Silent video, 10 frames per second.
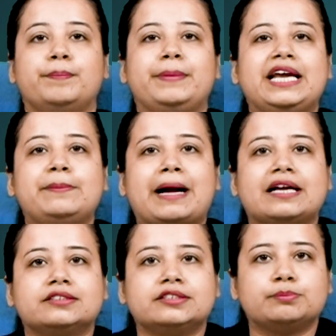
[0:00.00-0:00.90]
Male
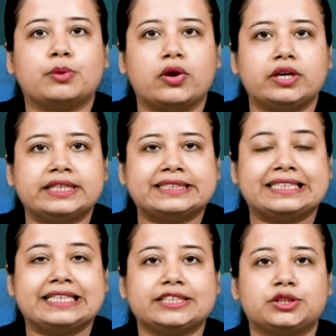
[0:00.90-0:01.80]
pattern
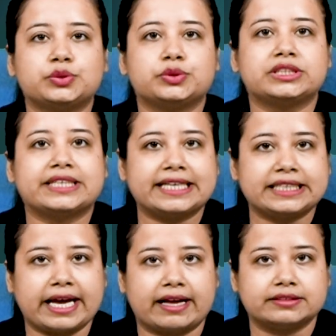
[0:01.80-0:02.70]
baldness linked to
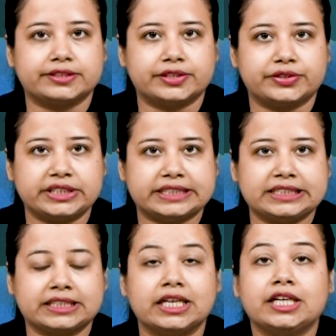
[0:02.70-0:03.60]
skin cancer
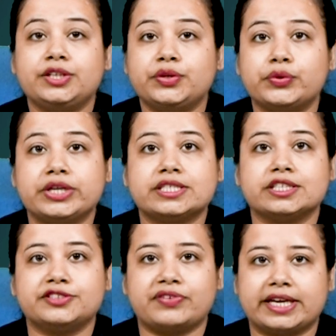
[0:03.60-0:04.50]
risk, new
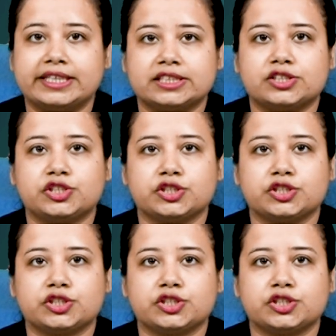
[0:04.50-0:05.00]
research findings